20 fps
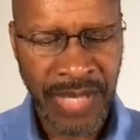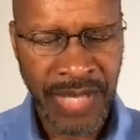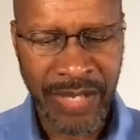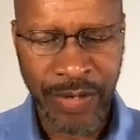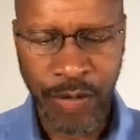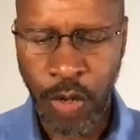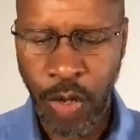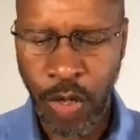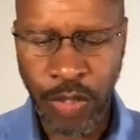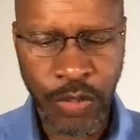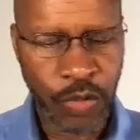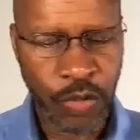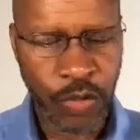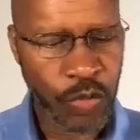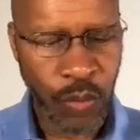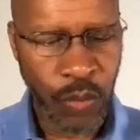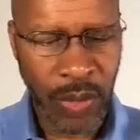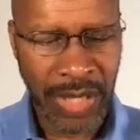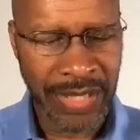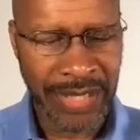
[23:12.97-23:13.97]
In all your
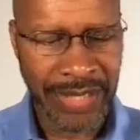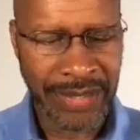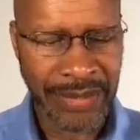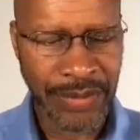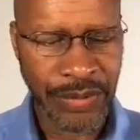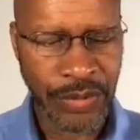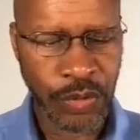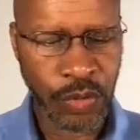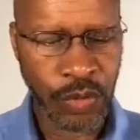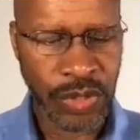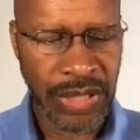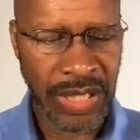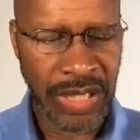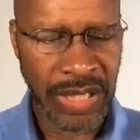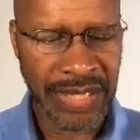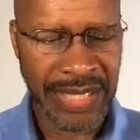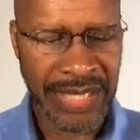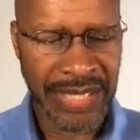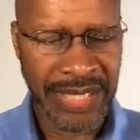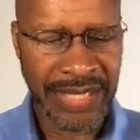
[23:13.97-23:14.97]
dwellings, you
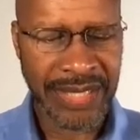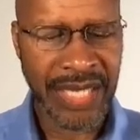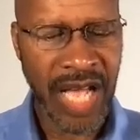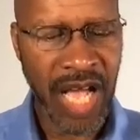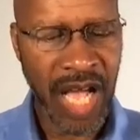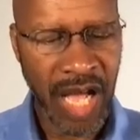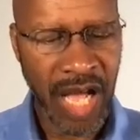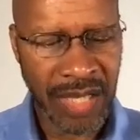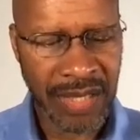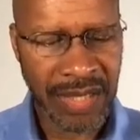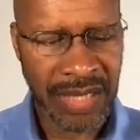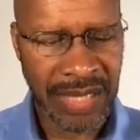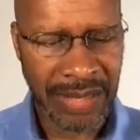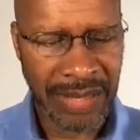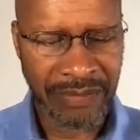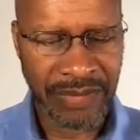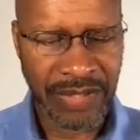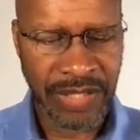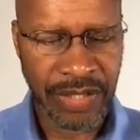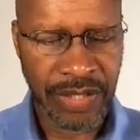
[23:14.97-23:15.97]
shall eat
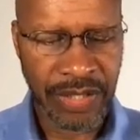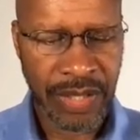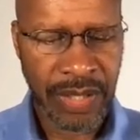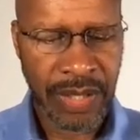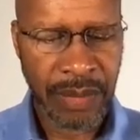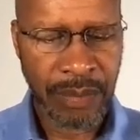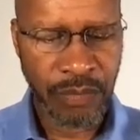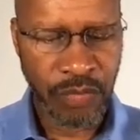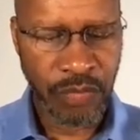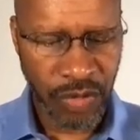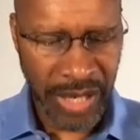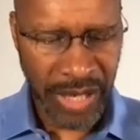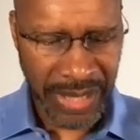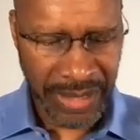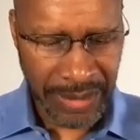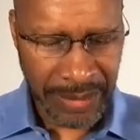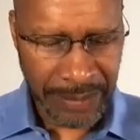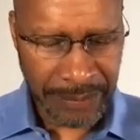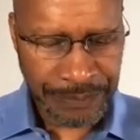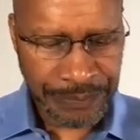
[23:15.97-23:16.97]
unleavened
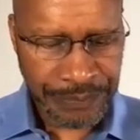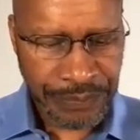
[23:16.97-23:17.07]
bread.